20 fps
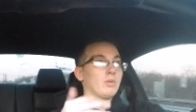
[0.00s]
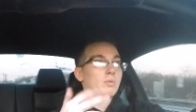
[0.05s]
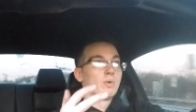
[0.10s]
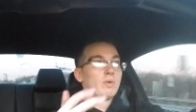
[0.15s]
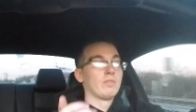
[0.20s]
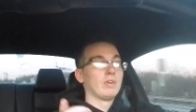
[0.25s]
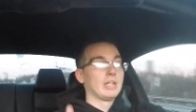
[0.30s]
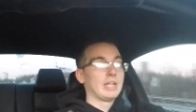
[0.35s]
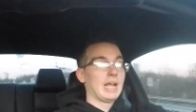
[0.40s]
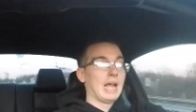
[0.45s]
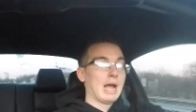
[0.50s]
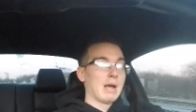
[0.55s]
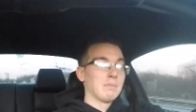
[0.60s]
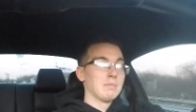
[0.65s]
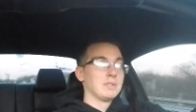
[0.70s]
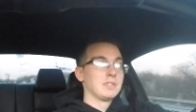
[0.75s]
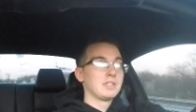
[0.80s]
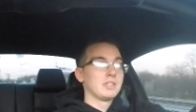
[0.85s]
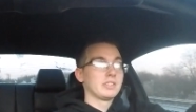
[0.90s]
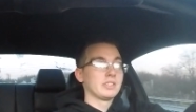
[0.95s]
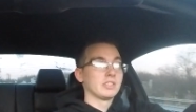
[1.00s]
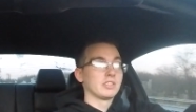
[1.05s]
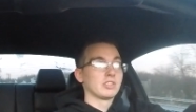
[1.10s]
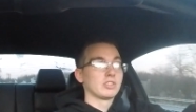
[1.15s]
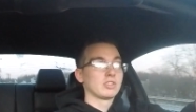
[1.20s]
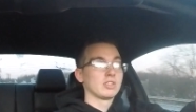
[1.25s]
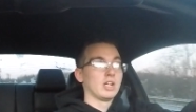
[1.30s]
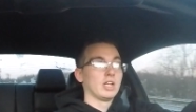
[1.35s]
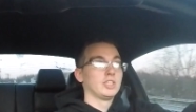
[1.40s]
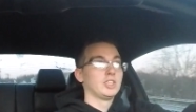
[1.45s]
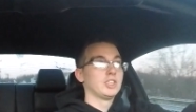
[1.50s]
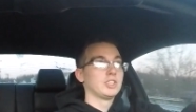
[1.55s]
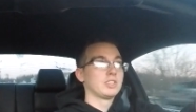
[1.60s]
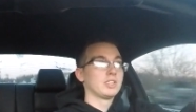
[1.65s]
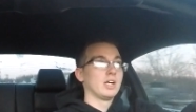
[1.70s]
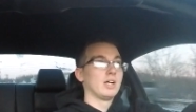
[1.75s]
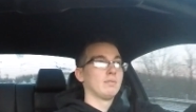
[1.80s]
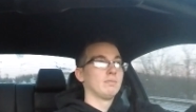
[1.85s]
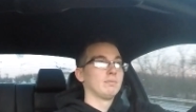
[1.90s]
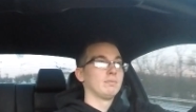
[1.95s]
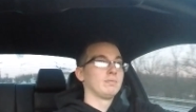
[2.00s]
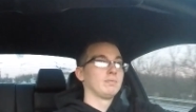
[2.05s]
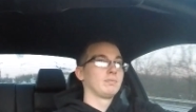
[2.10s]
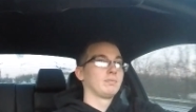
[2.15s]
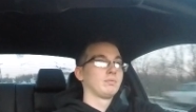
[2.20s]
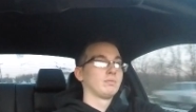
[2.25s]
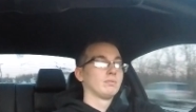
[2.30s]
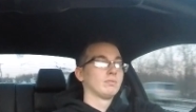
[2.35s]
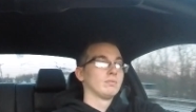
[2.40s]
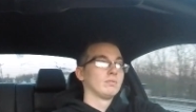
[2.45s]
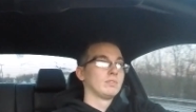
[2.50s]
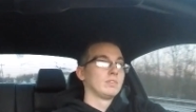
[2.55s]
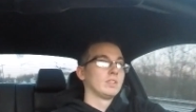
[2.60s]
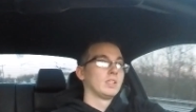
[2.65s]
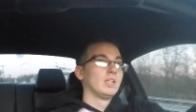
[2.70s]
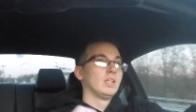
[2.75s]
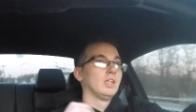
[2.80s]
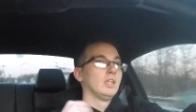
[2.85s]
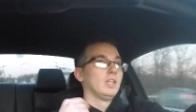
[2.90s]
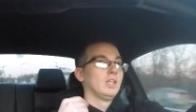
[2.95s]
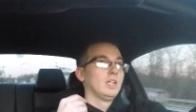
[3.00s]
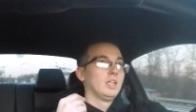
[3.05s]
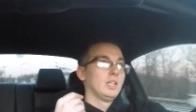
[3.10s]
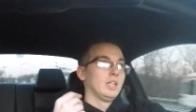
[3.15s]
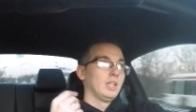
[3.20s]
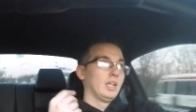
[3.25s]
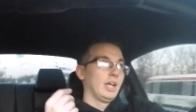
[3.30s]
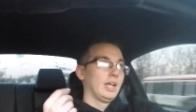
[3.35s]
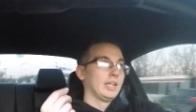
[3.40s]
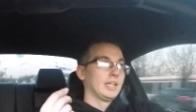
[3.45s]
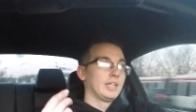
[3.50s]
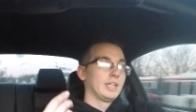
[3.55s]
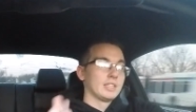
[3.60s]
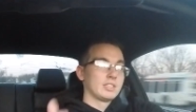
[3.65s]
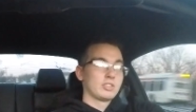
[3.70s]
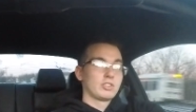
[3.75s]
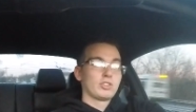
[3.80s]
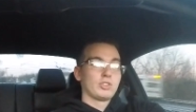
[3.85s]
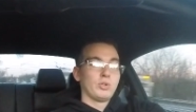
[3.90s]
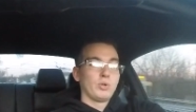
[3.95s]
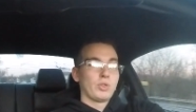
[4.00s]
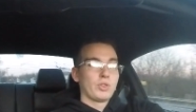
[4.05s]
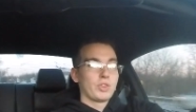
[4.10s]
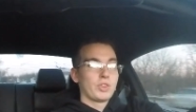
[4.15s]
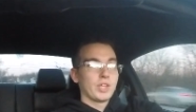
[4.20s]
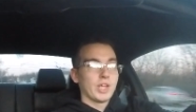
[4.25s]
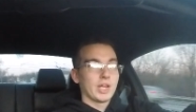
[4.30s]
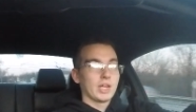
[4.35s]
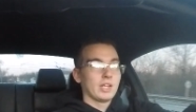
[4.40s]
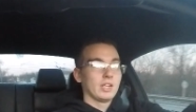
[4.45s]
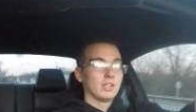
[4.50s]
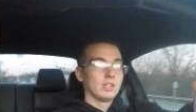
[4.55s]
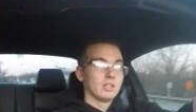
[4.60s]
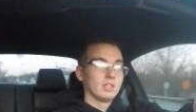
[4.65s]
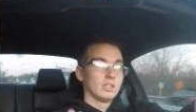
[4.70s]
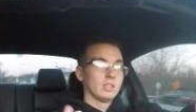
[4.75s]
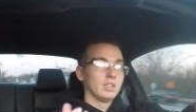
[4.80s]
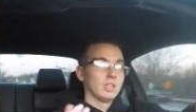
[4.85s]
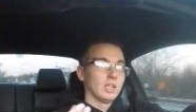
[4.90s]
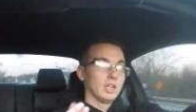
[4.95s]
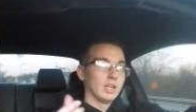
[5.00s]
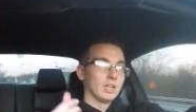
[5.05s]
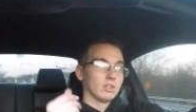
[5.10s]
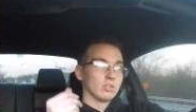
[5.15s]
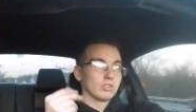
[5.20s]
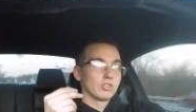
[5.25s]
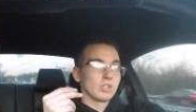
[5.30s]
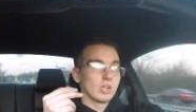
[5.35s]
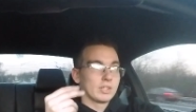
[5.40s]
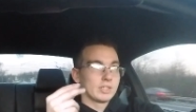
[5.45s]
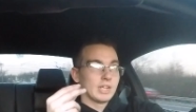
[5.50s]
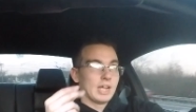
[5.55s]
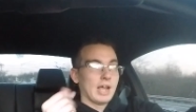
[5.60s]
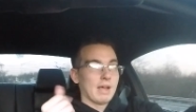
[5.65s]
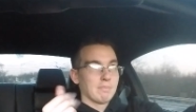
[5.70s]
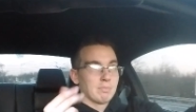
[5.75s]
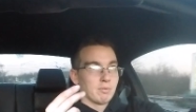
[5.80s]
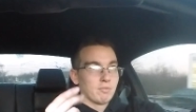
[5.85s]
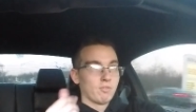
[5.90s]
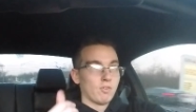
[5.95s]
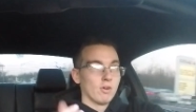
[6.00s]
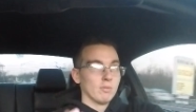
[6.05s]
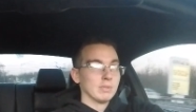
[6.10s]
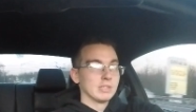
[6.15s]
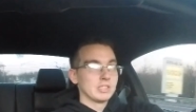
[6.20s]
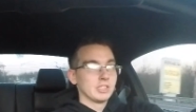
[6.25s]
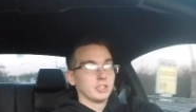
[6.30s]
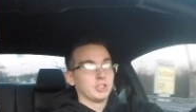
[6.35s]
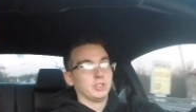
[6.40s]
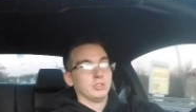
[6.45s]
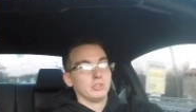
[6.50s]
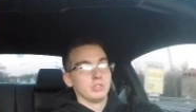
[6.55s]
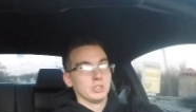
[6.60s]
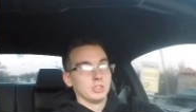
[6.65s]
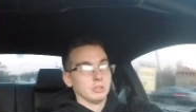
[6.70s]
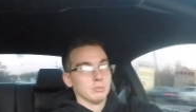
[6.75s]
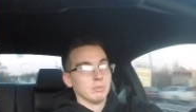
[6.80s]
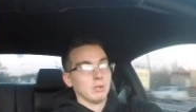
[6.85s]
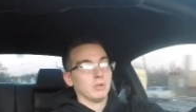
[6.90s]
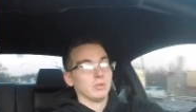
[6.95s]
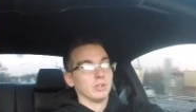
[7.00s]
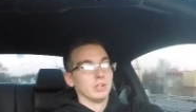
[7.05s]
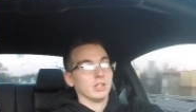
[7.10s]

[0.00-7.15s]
And what really happens is it sludges up and it gets too thick and it'll start to have performance issues in your motor.